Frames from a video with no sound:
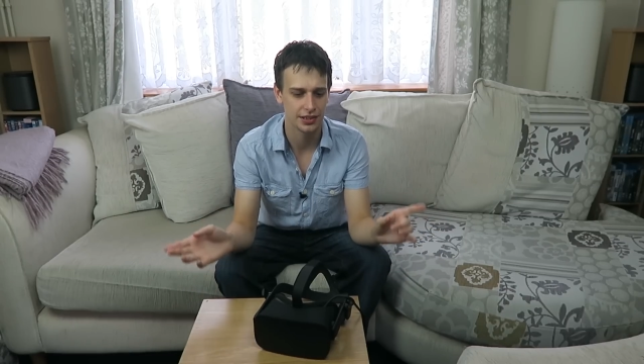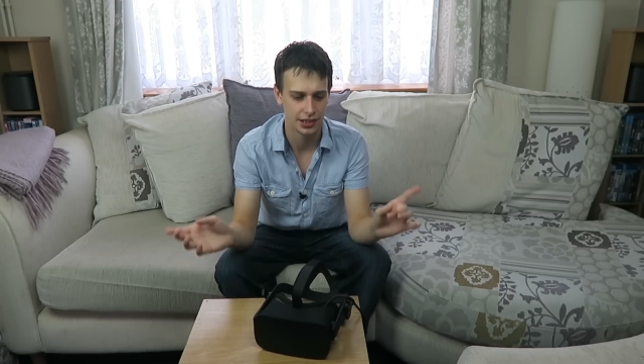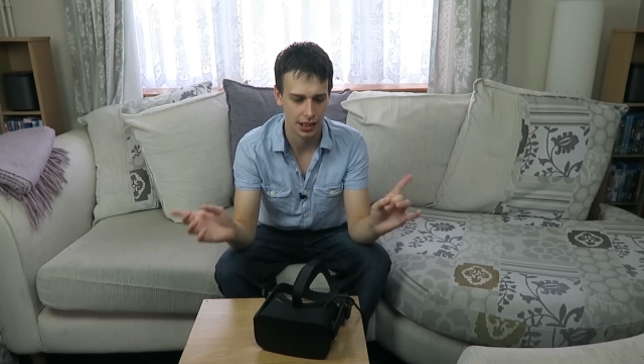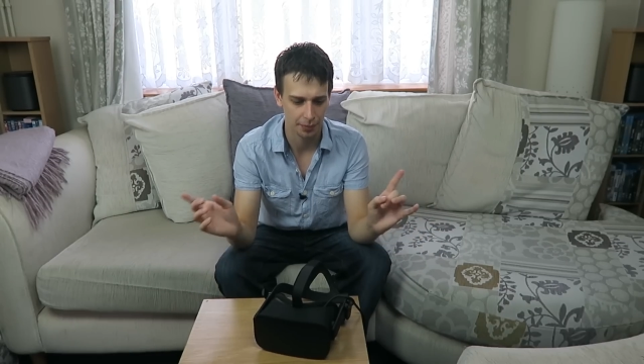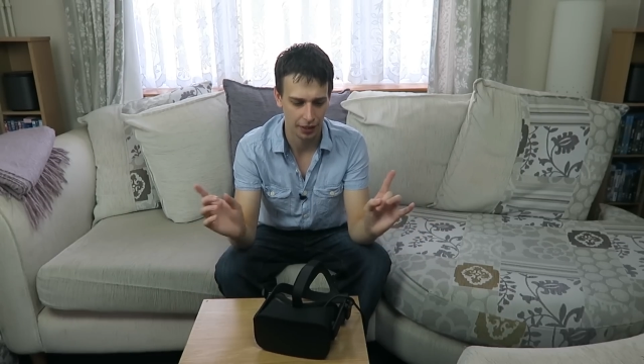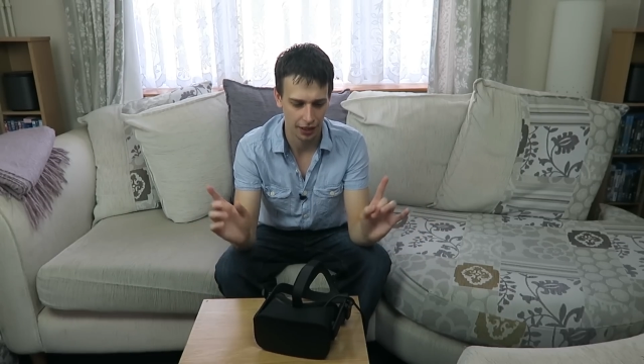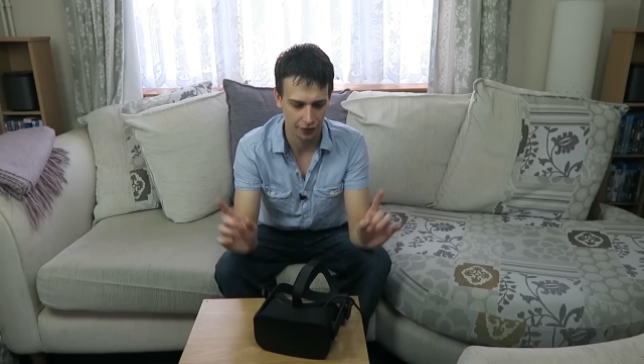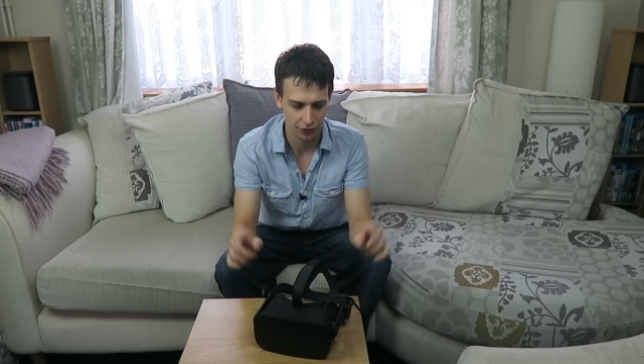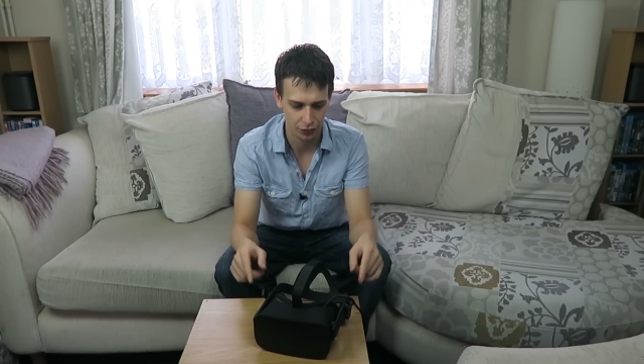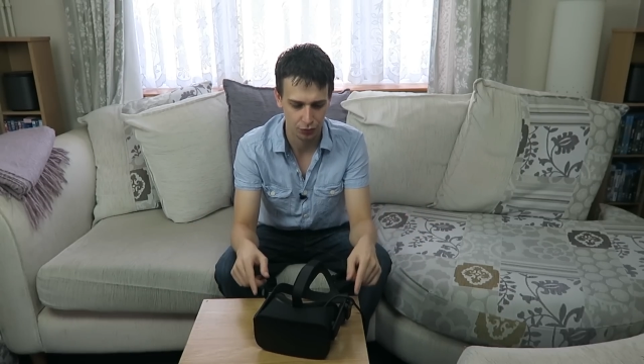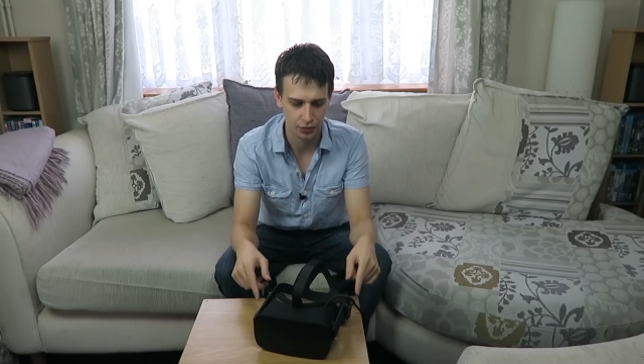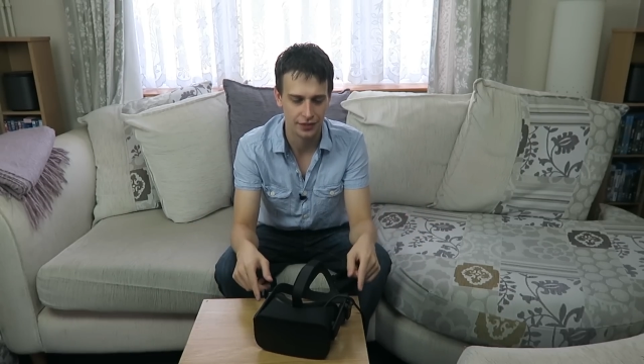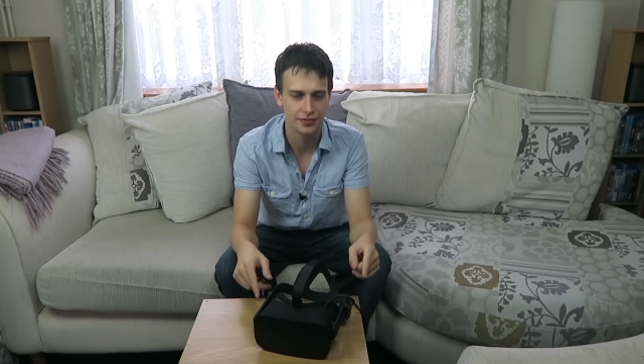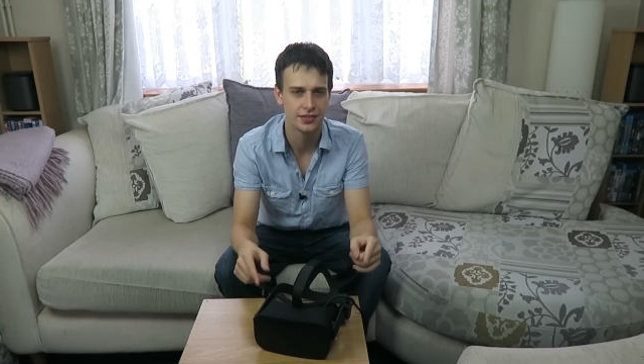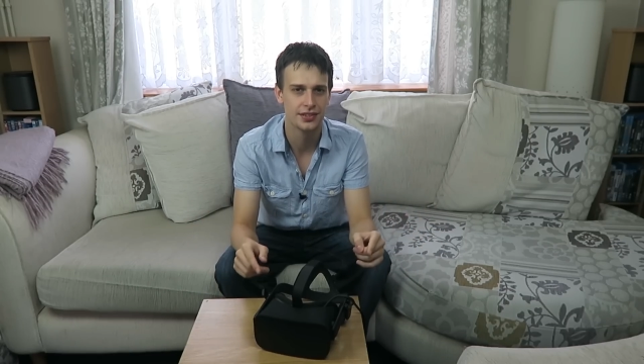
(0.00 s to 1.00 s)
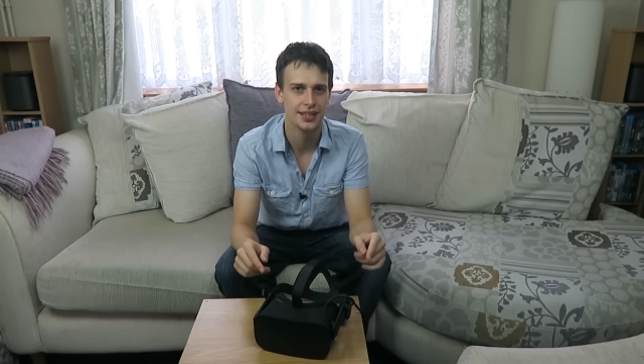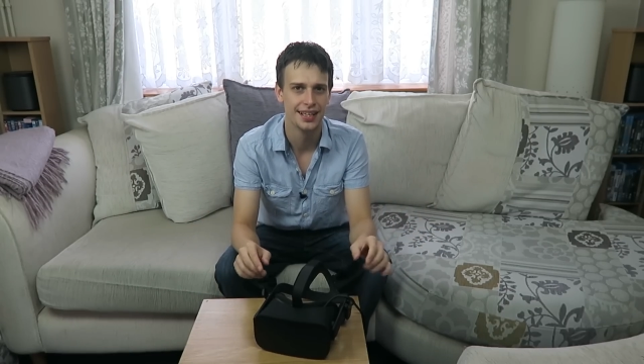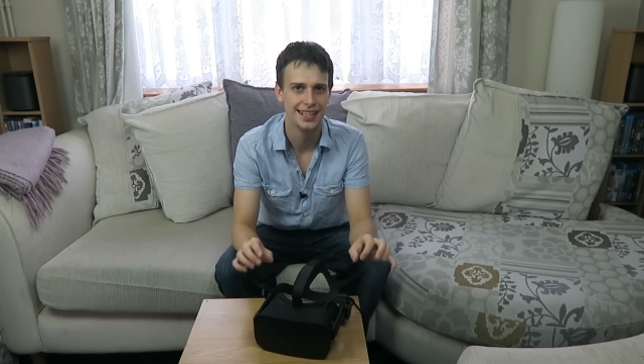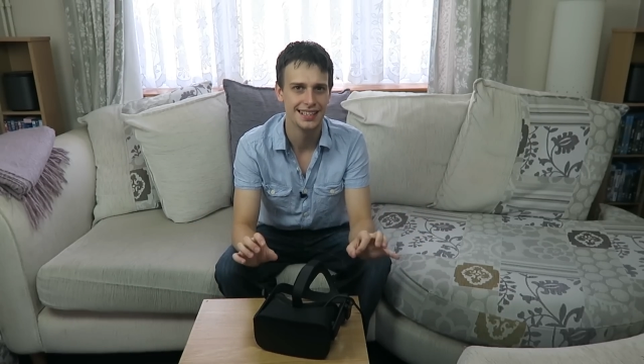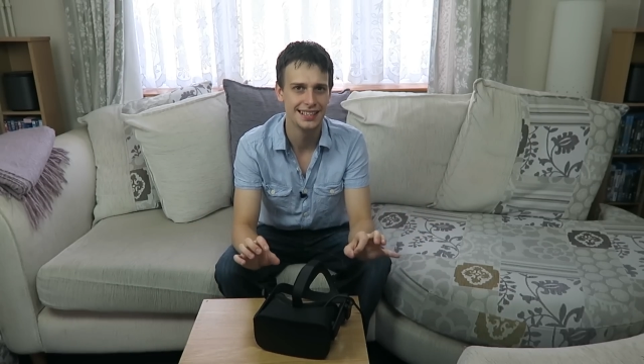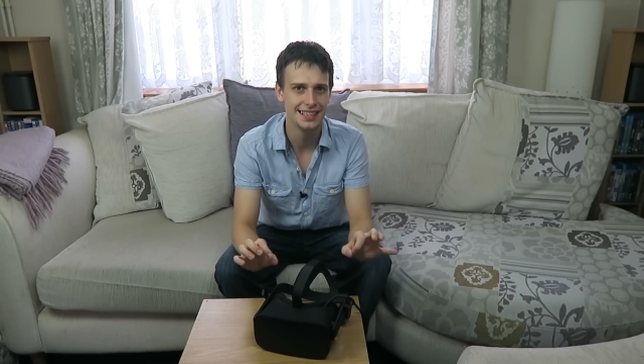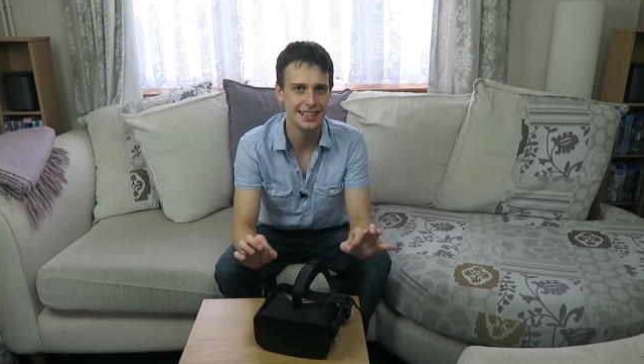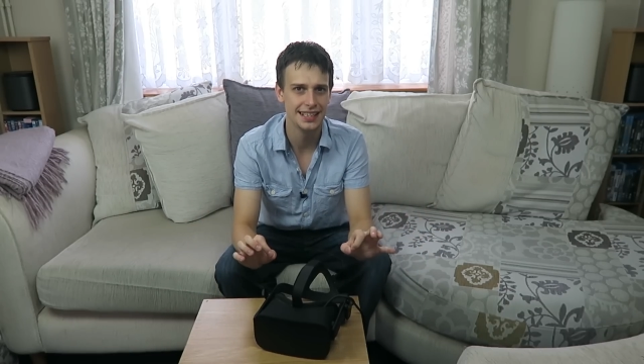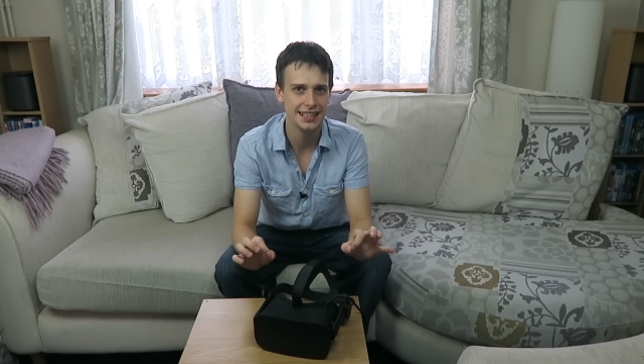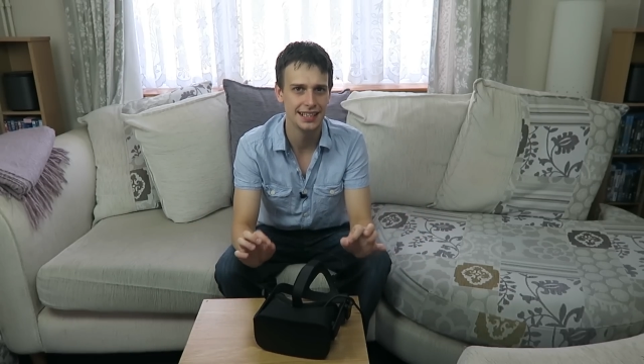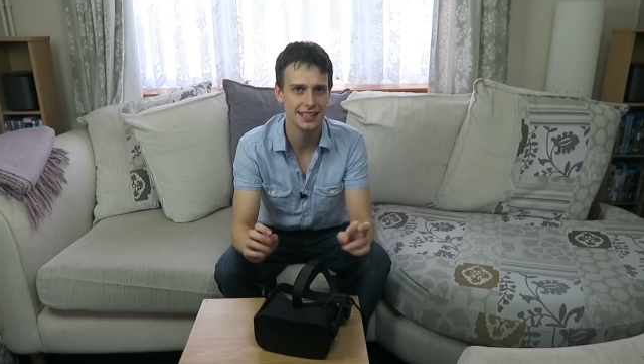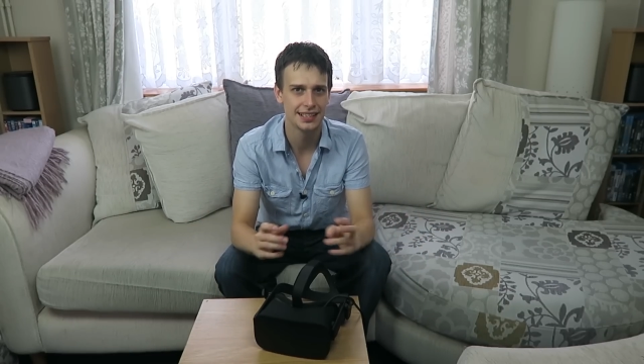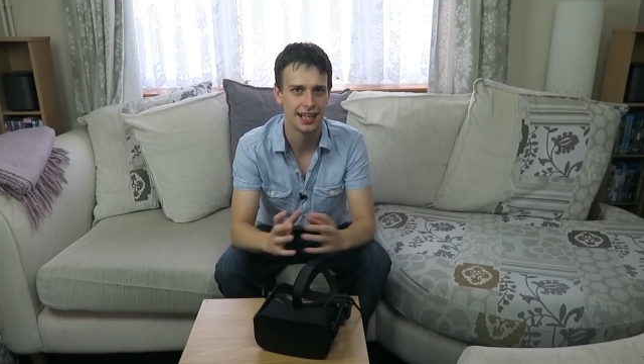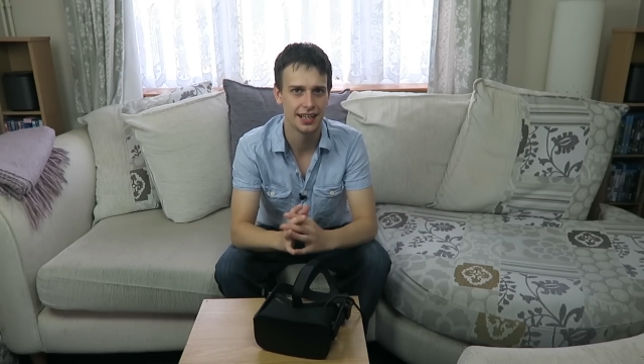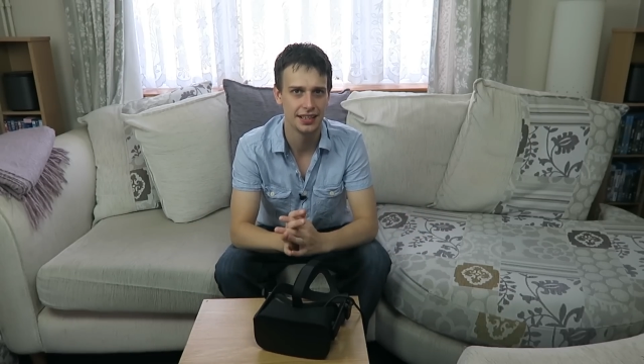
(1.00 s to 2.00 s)
to come out of the Rift's
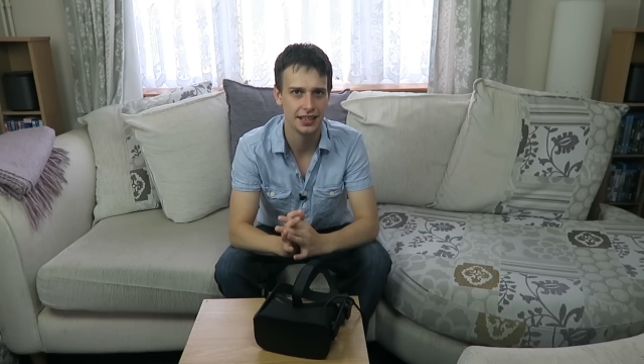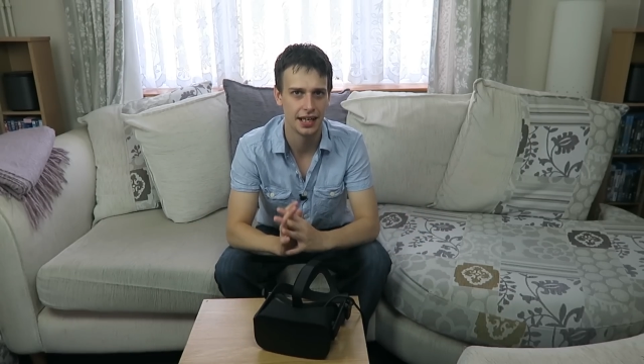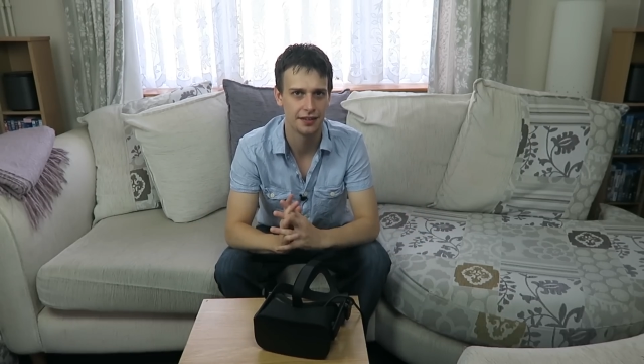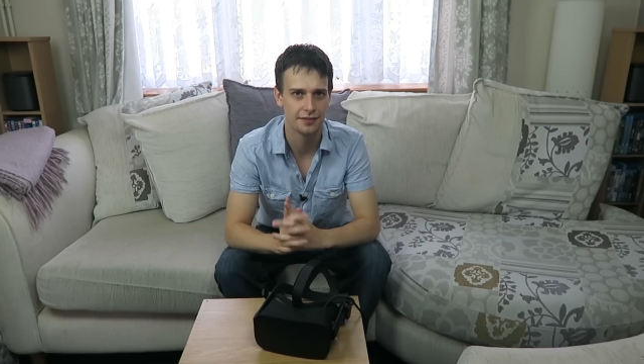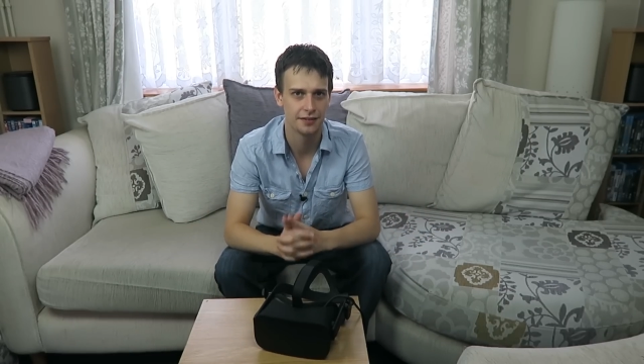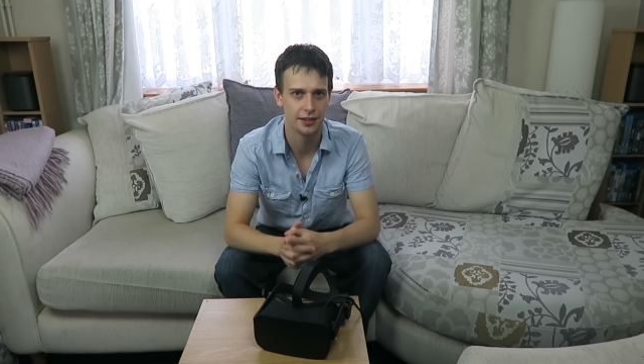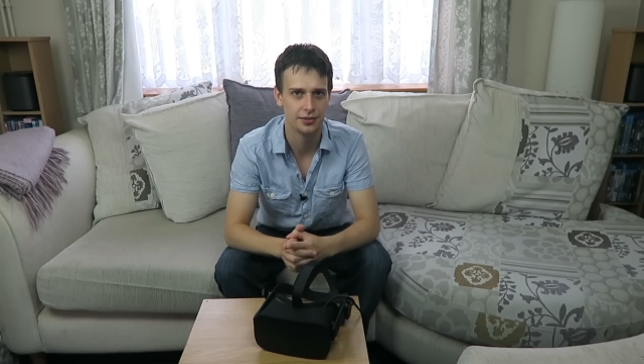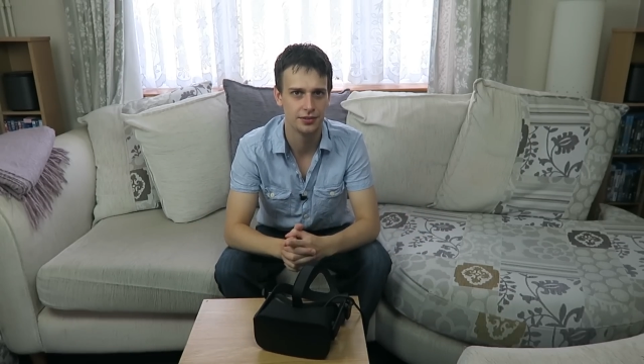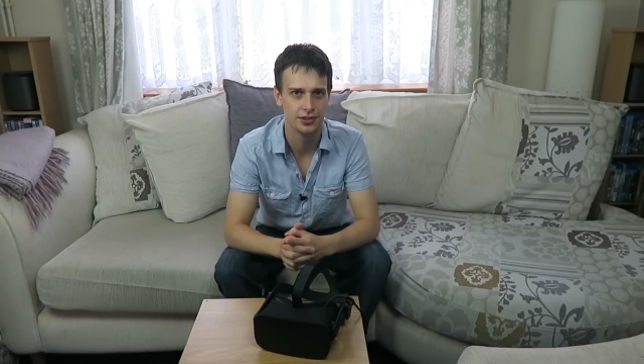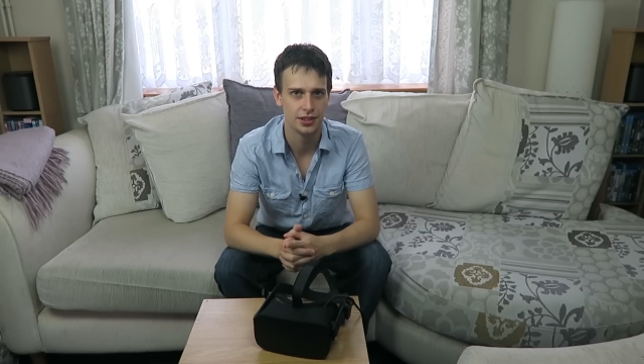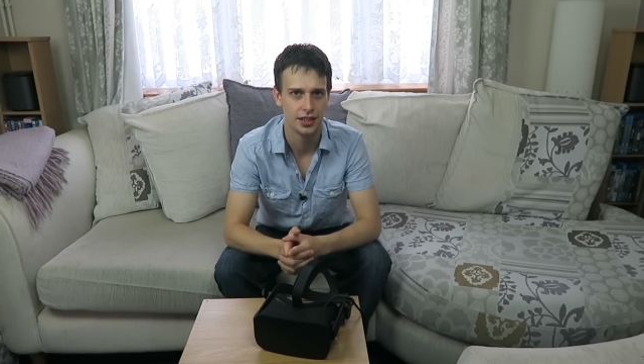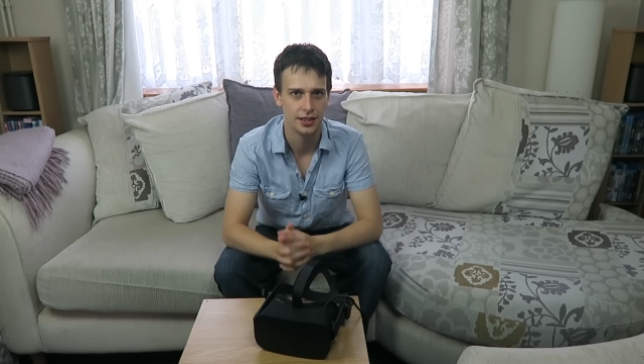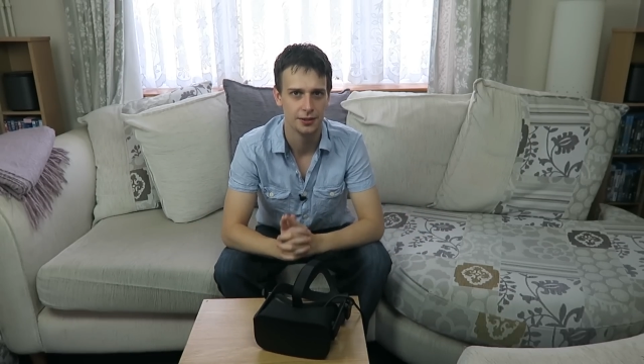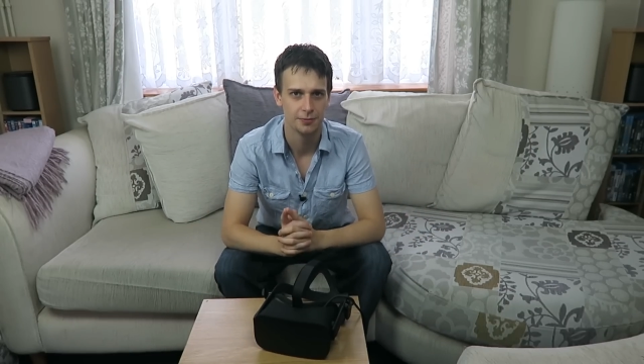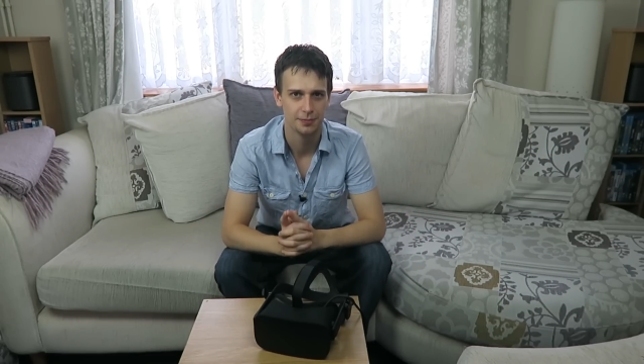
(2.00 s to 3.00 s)
teeny tiny headphones.